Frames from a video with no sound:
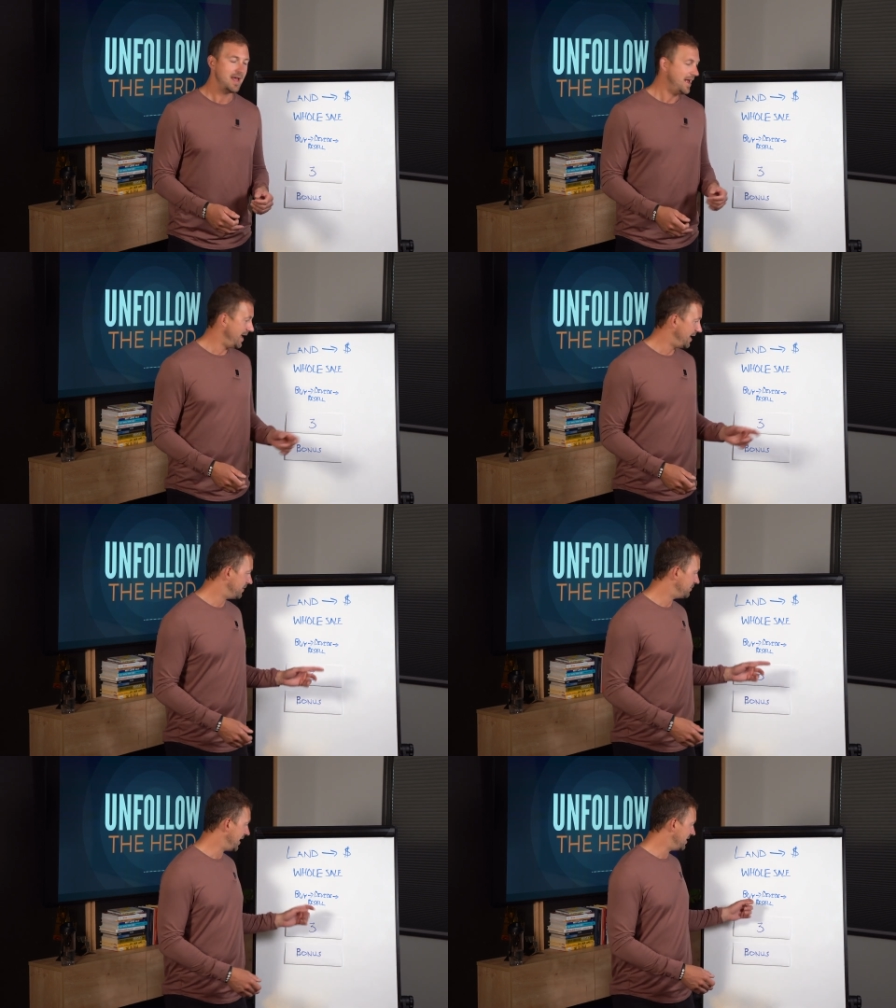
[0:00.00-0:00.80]

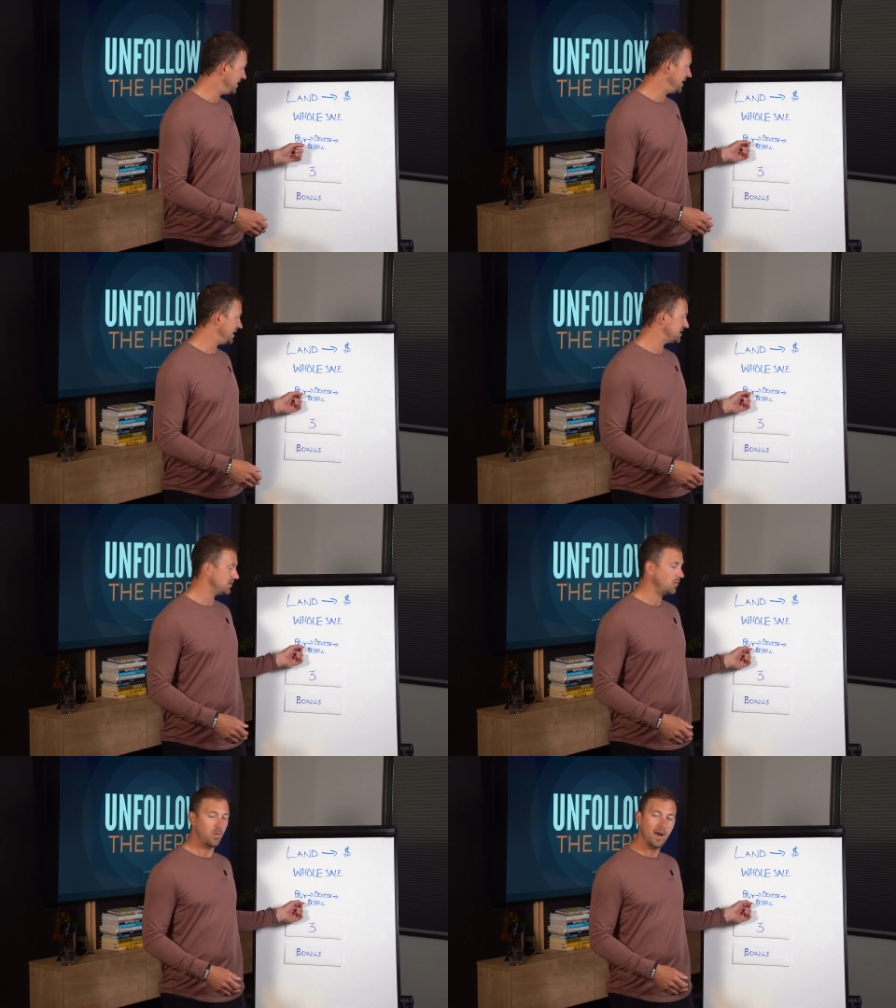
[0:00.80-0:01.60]
And by this
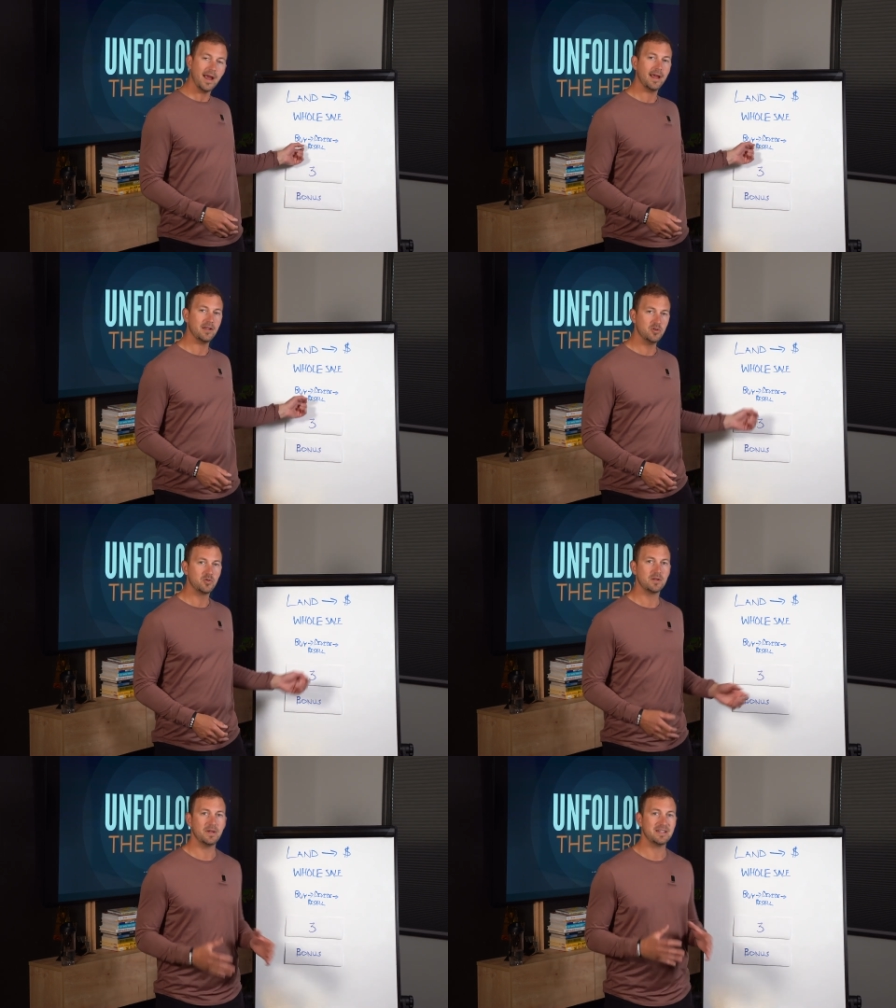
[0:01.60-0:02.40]
way, you
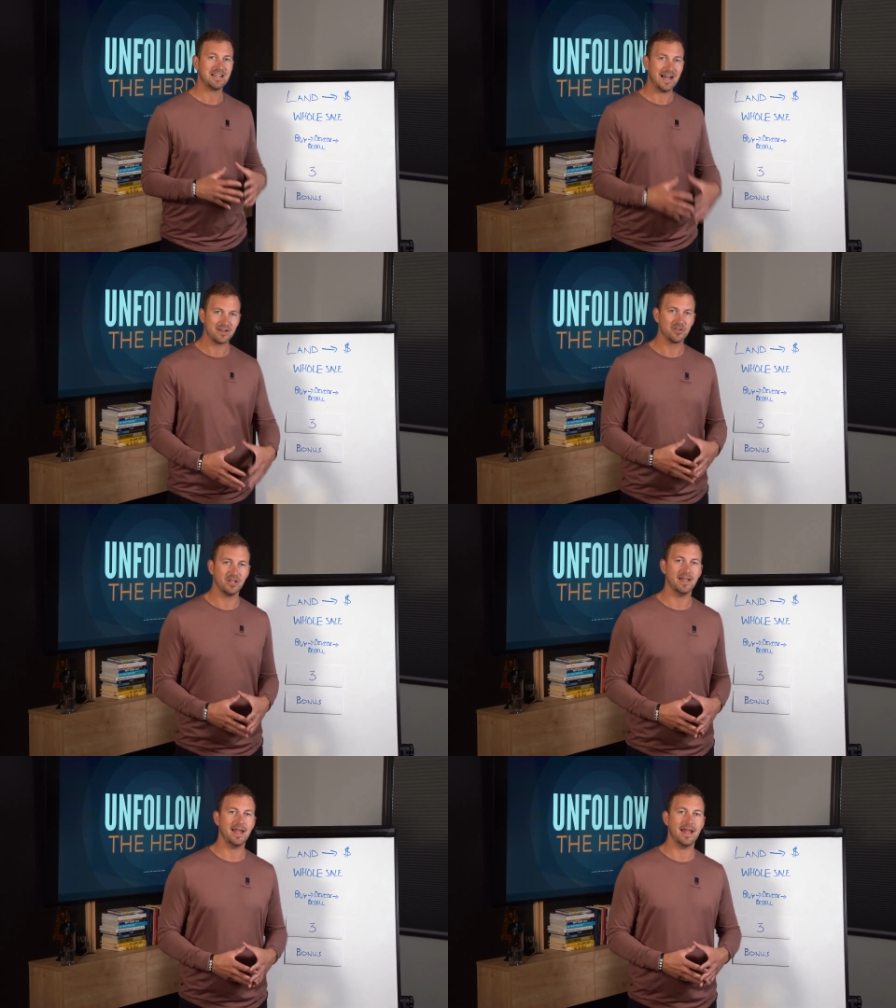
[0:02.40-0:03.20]
can entitle the
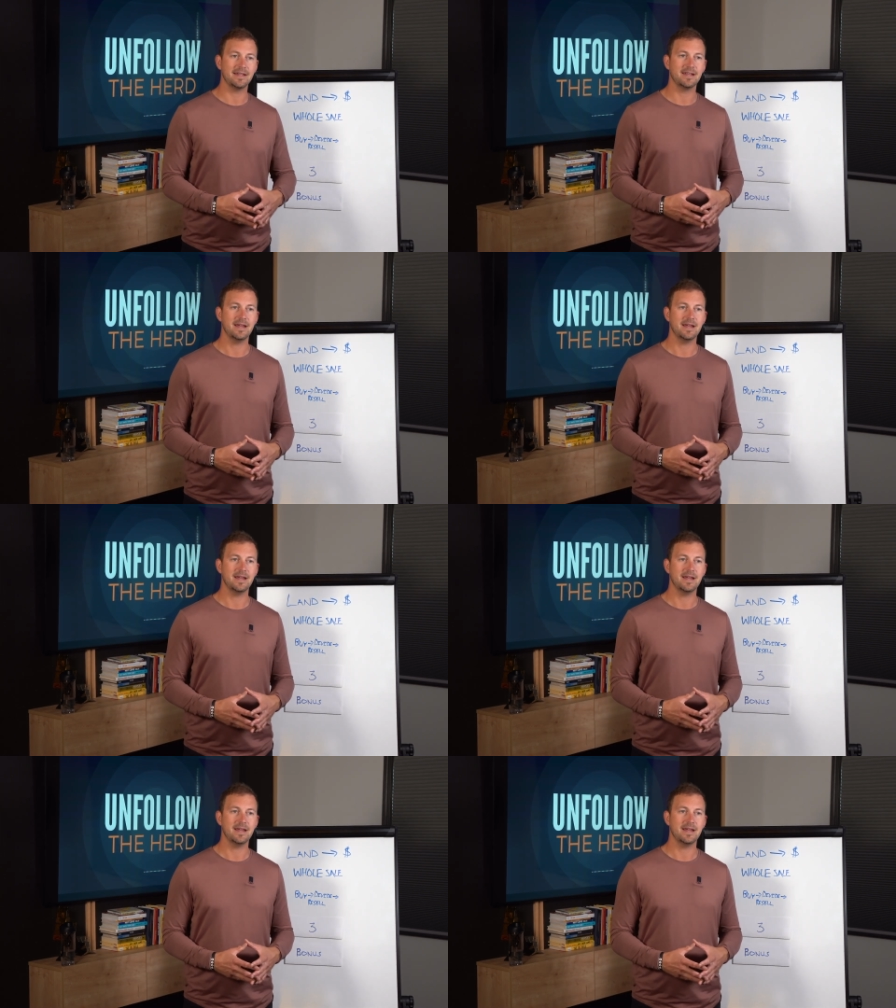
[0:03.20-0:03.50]
land,